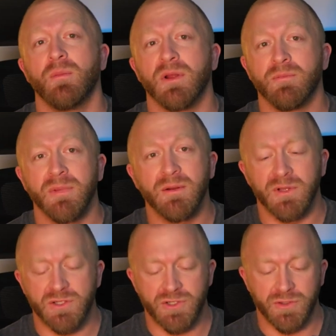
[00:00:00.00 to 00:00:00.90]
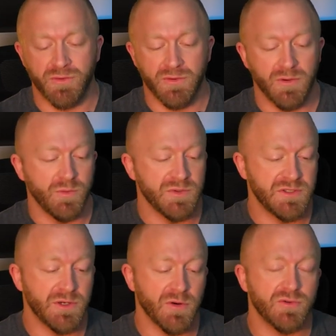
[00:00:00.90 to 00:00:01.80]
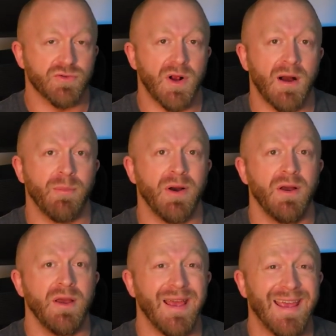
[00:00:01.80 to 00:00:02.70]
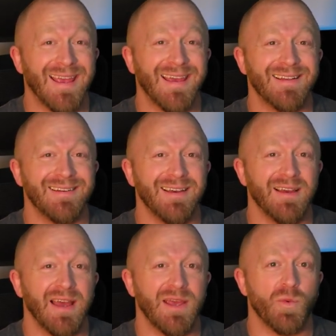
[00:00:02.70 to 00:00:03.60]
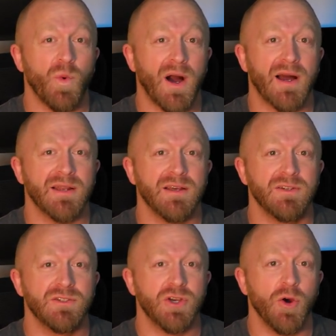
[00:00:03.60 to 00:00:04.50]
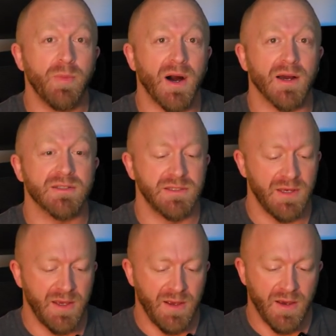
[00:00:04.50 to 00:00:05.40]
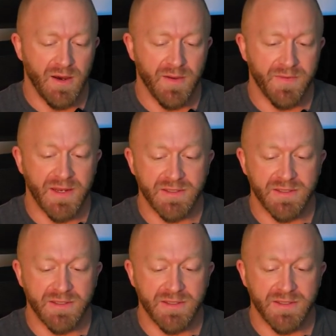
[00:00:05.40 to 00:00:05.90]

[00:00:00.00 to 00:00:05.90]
but a minimalist shoe with zero drop and a wide toe box. That